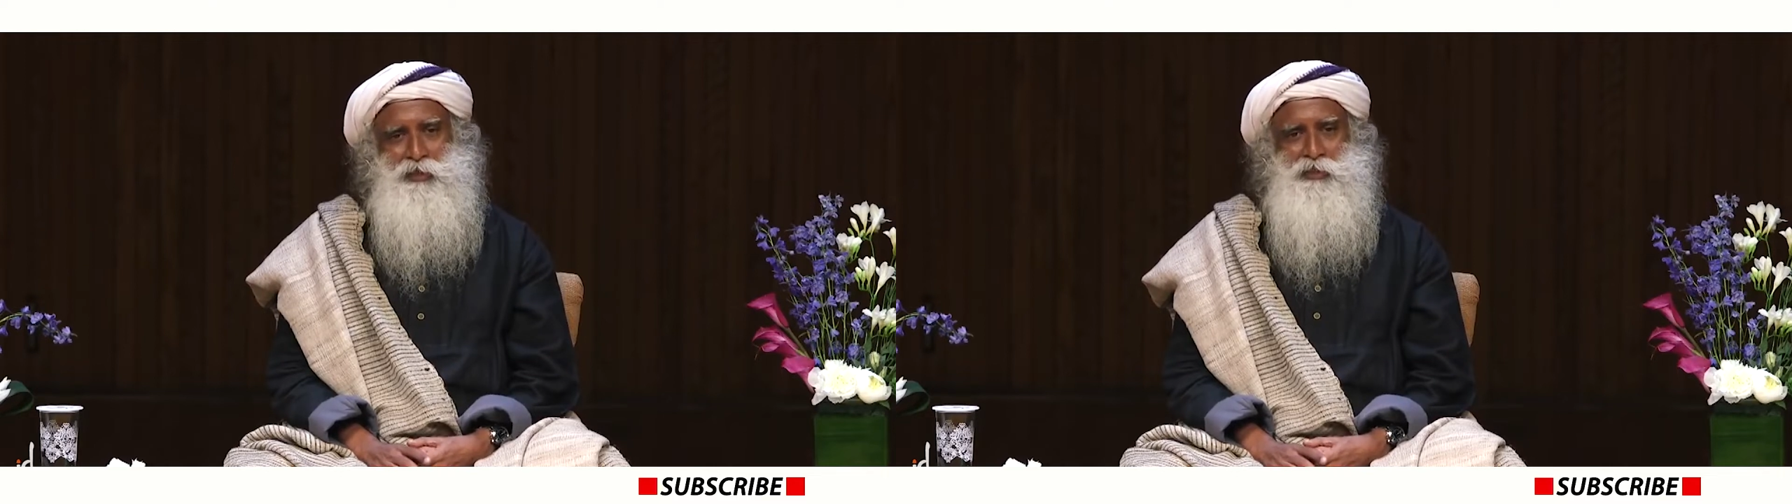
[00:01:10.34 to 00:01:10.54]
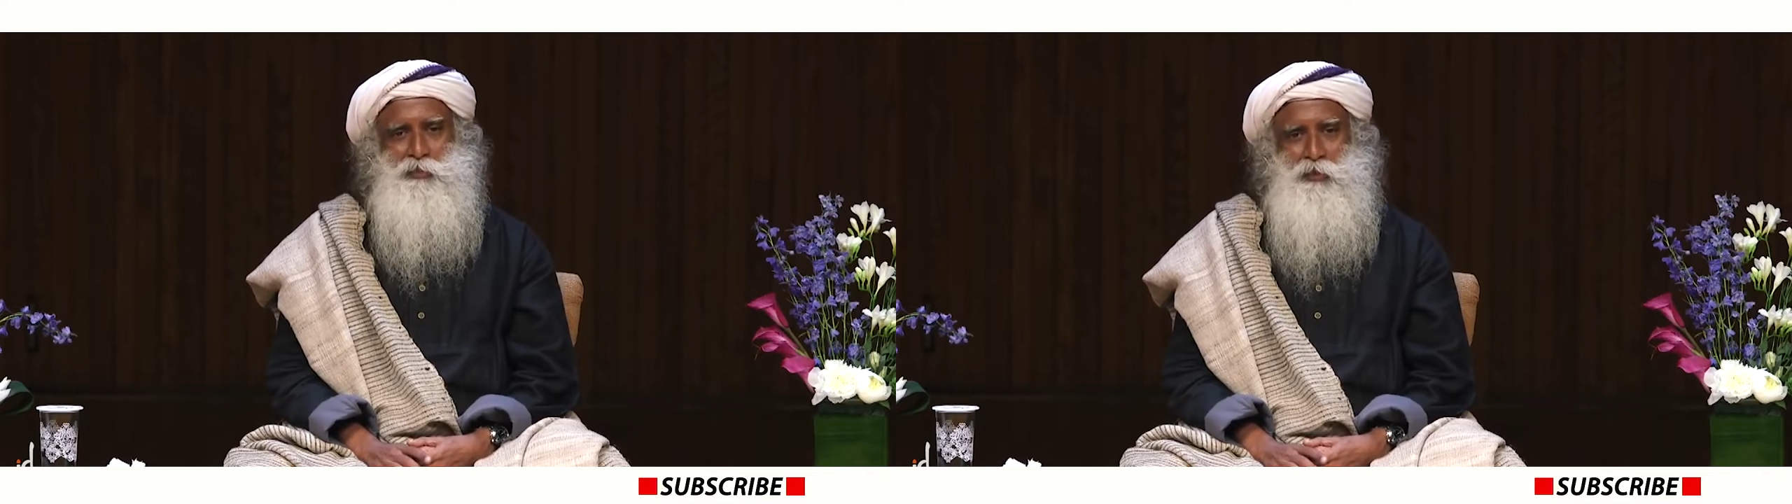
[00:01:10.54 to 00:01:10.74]

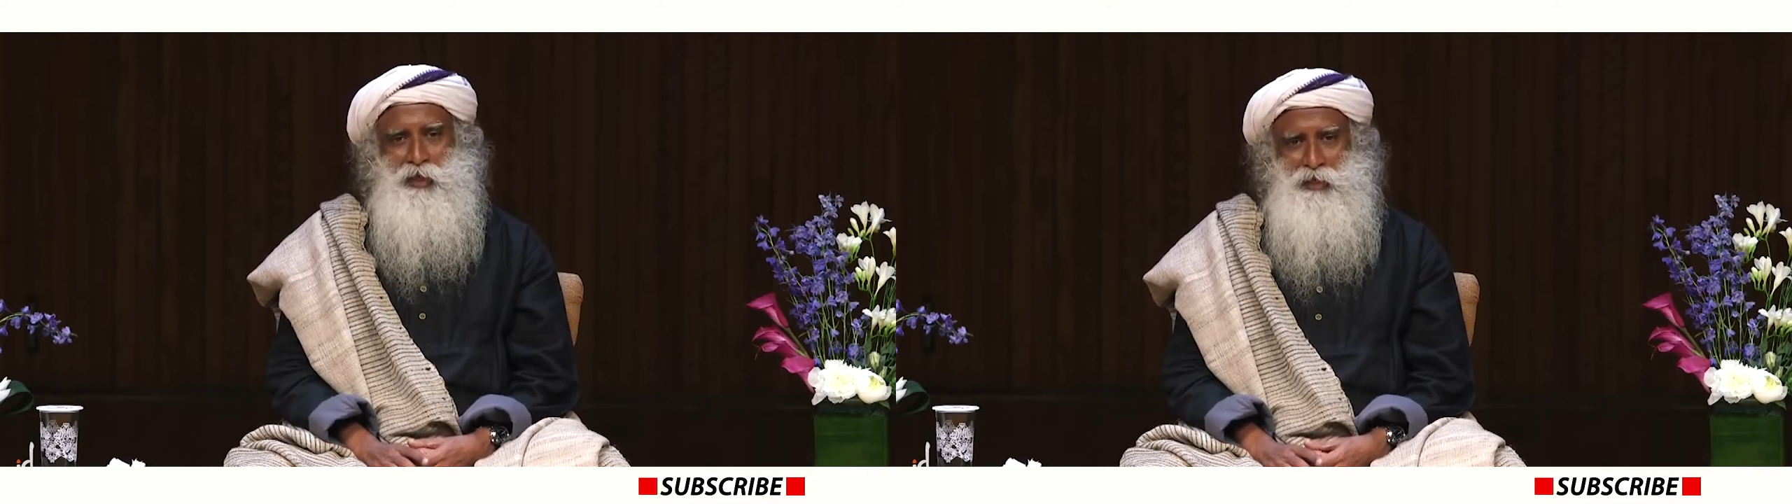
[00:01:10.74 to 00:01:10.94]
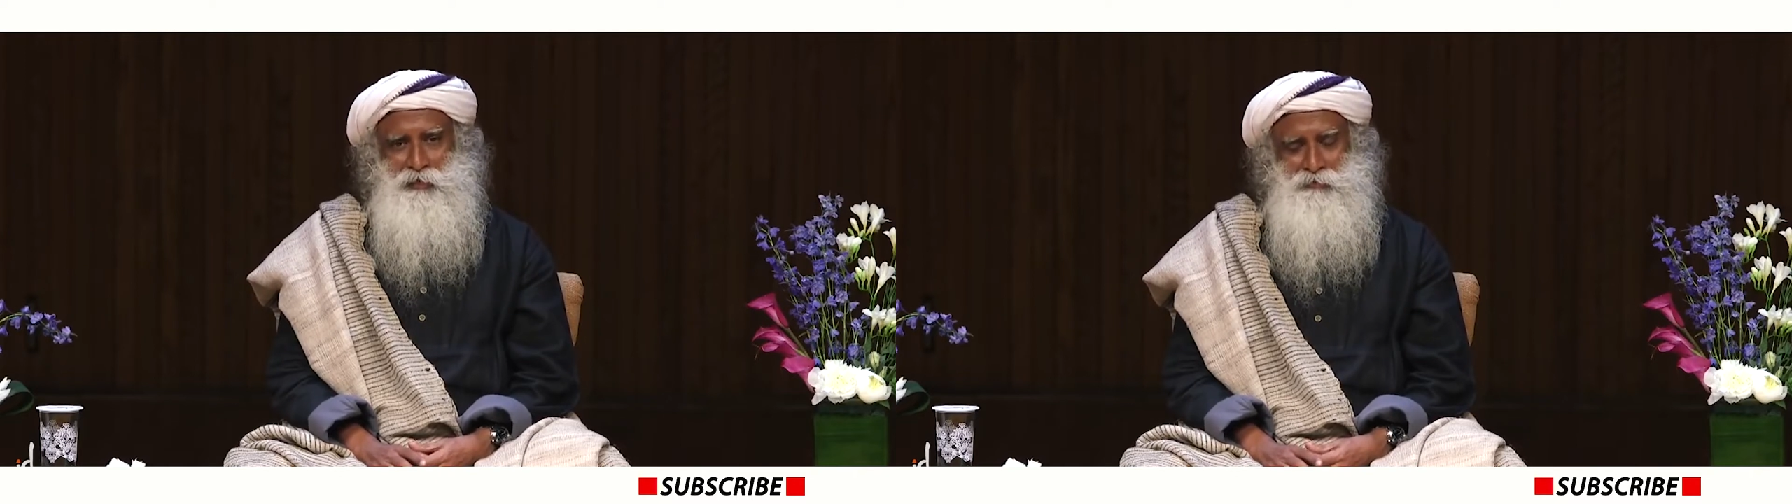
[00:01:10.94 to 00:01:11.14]
is
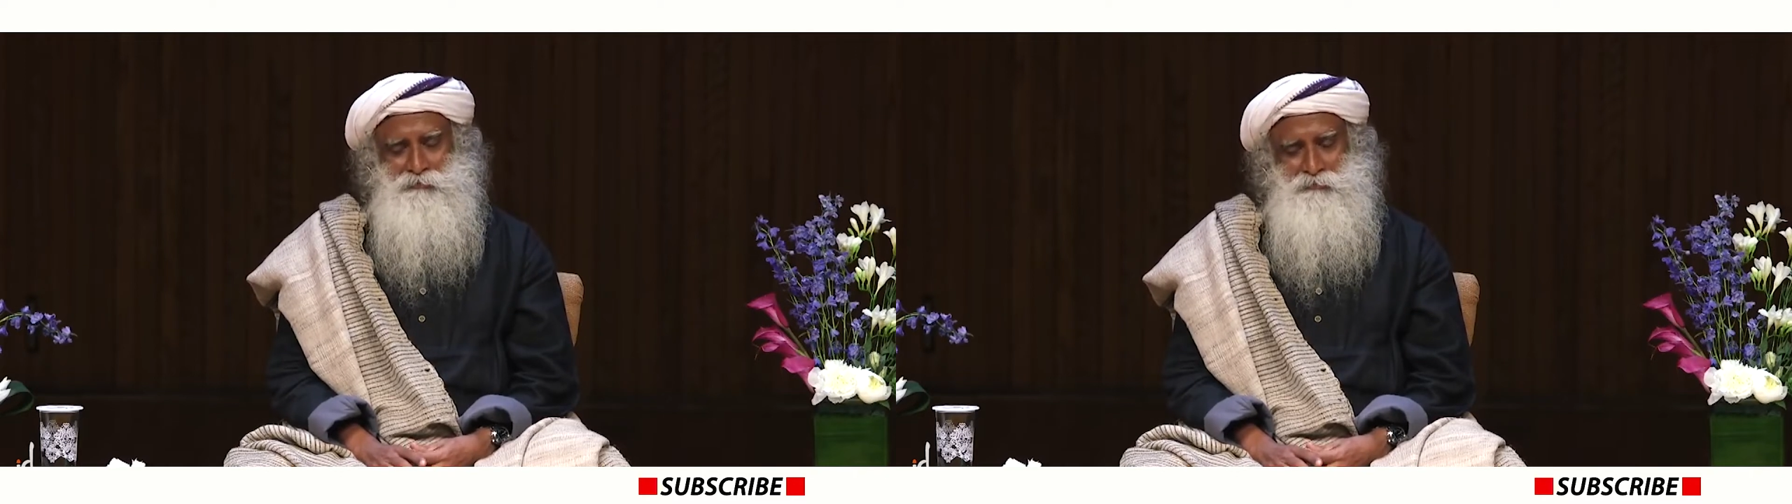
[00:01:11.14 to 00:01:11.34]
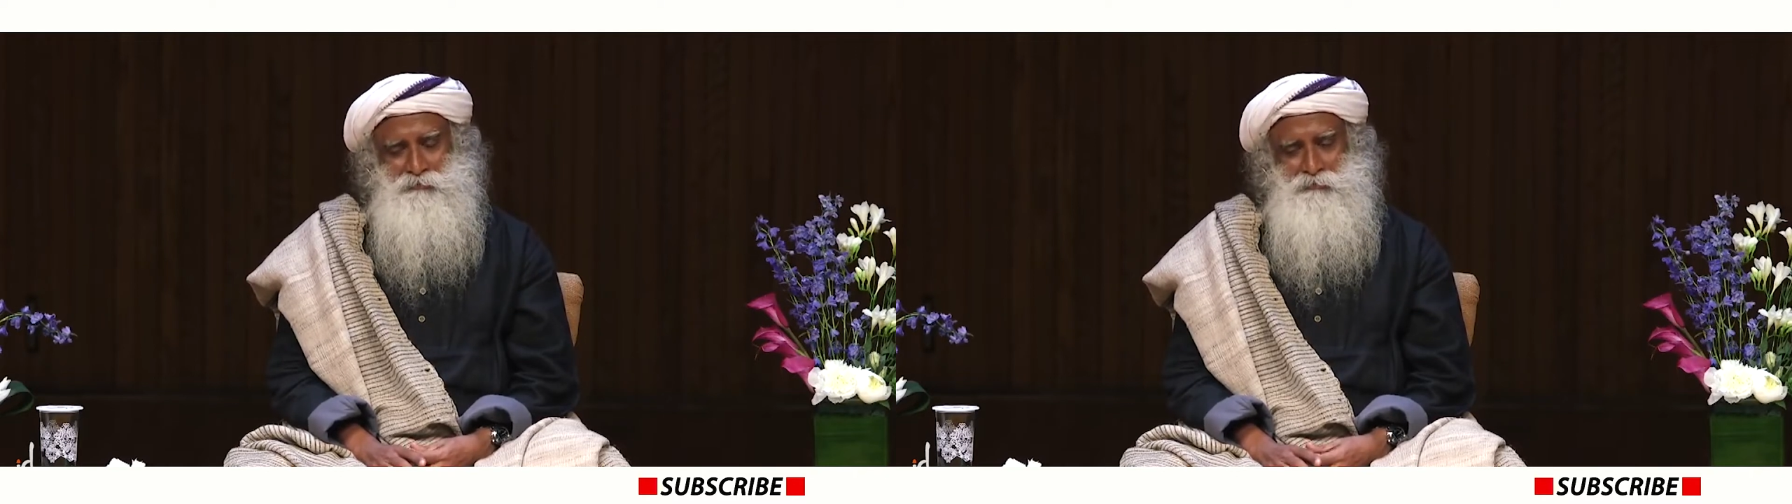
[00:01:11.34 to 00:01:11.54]
brain
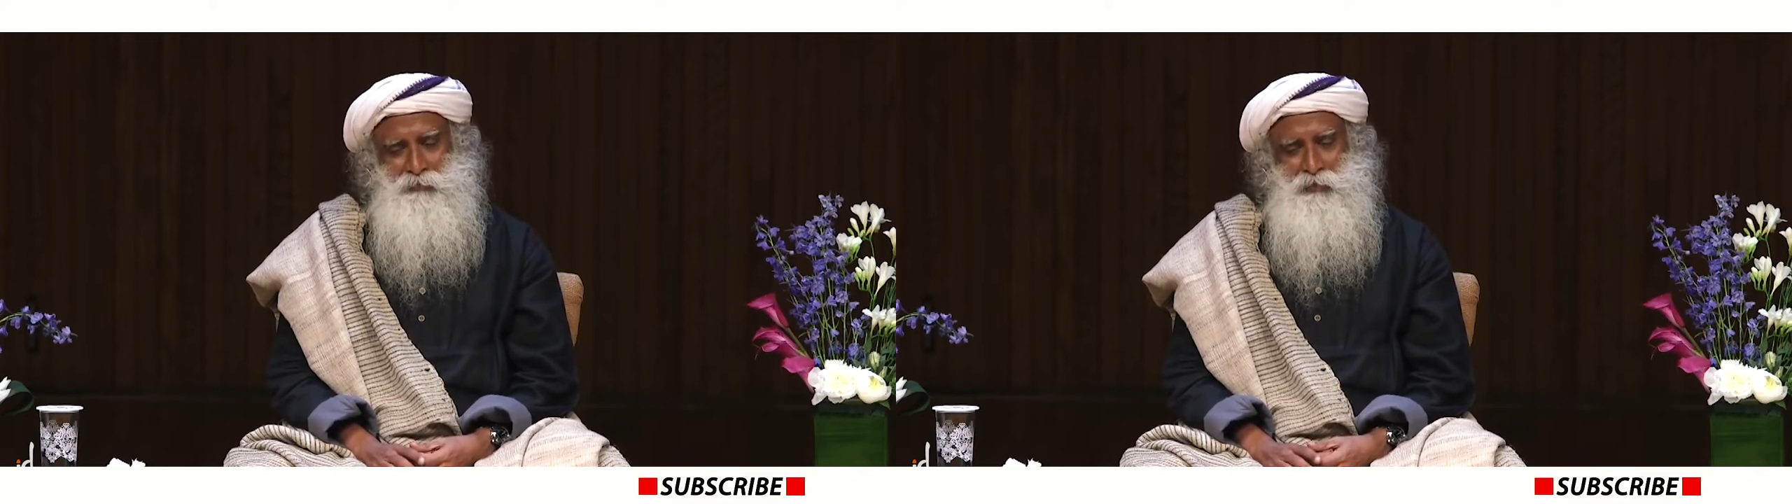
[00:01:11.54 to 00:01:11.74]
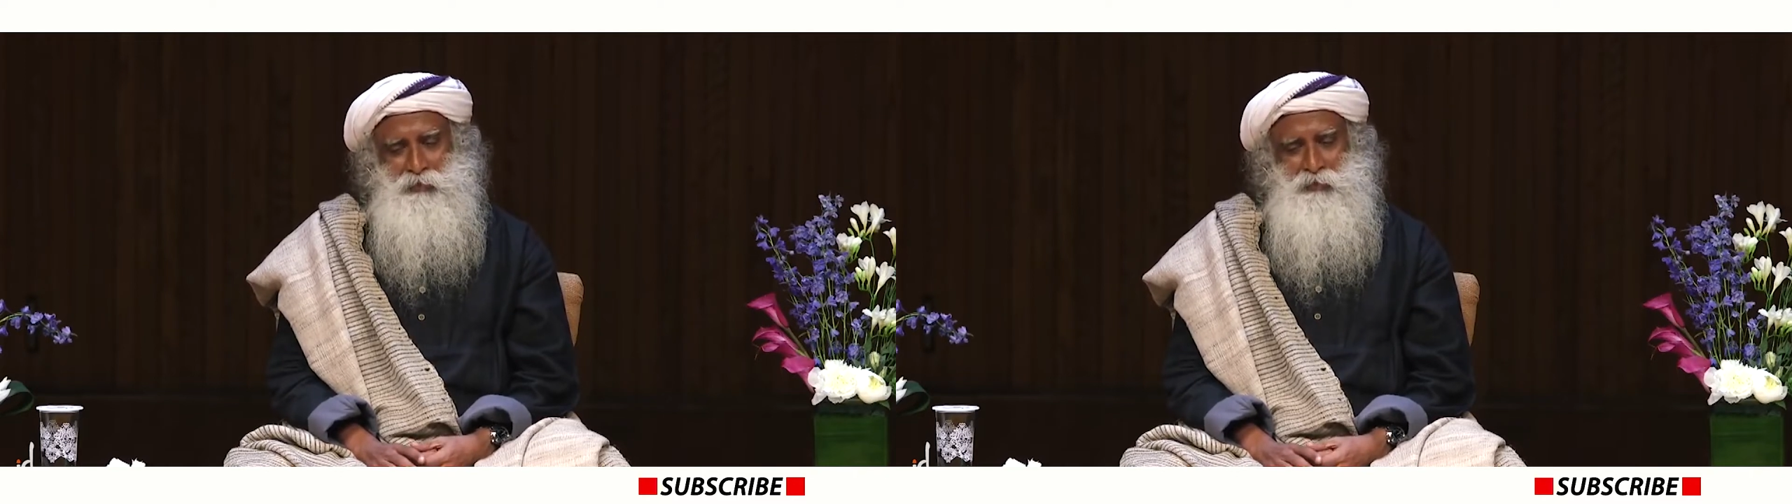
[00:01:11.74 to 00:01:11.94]

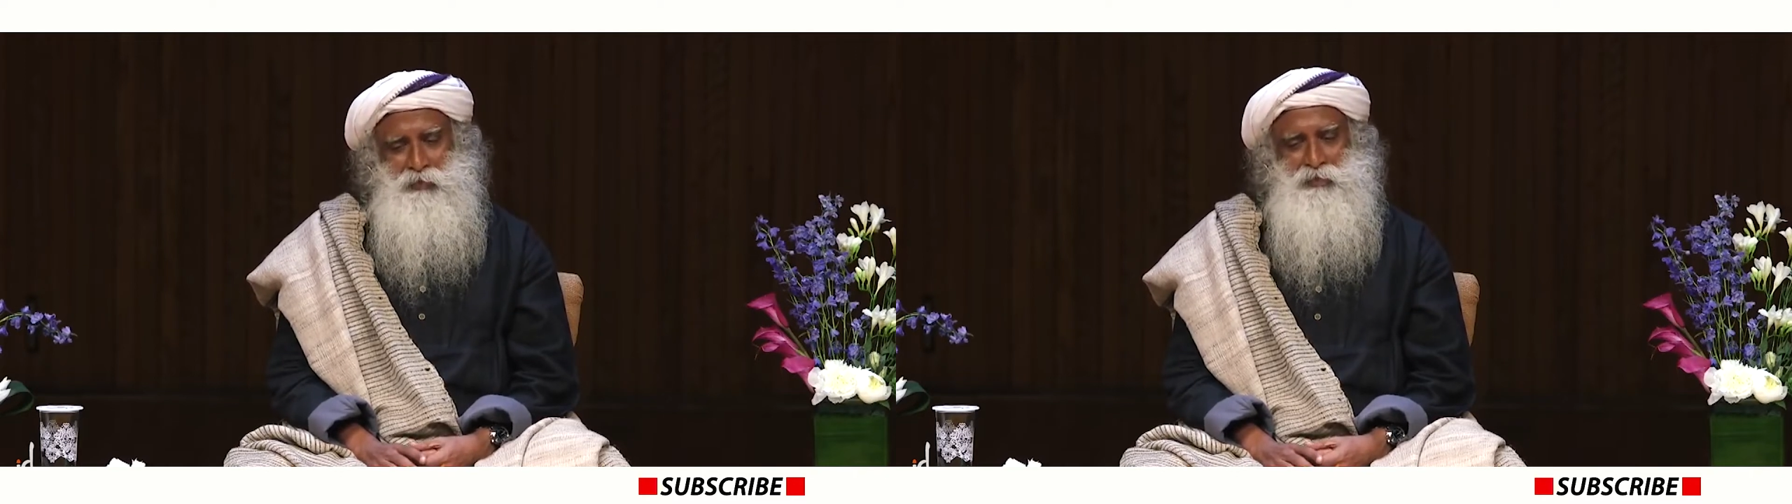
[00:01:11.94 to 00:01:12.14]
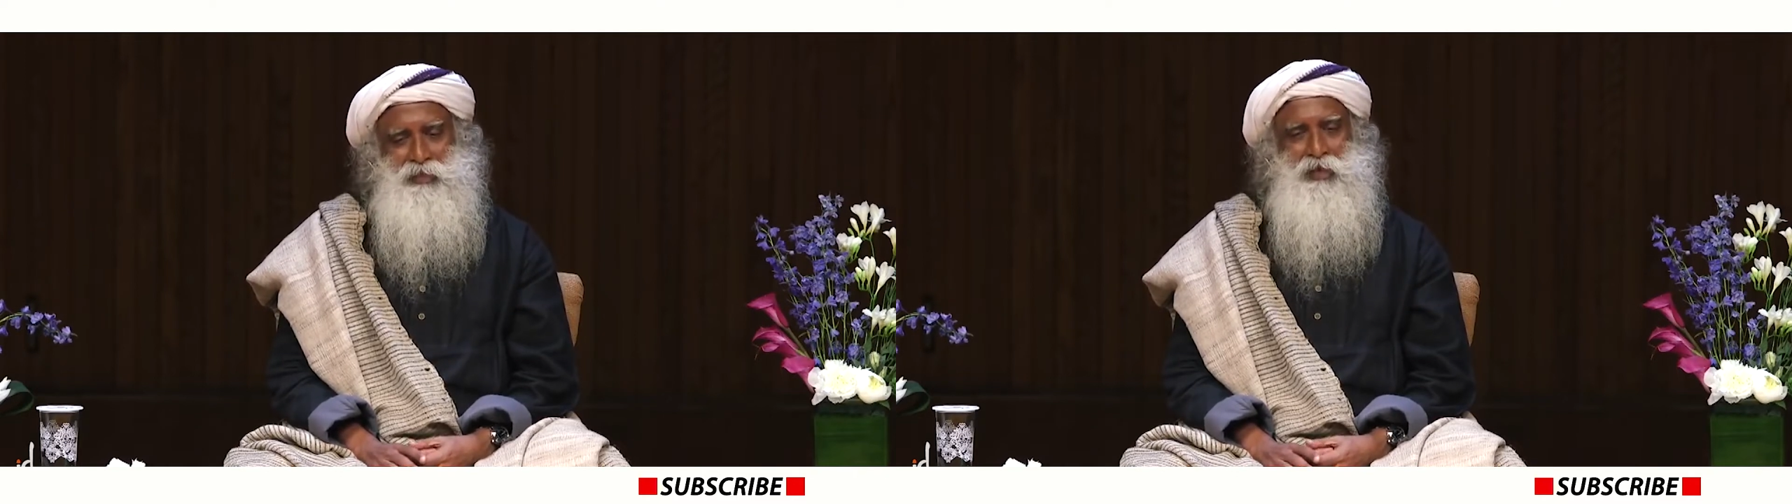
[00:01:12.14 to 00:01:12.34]
is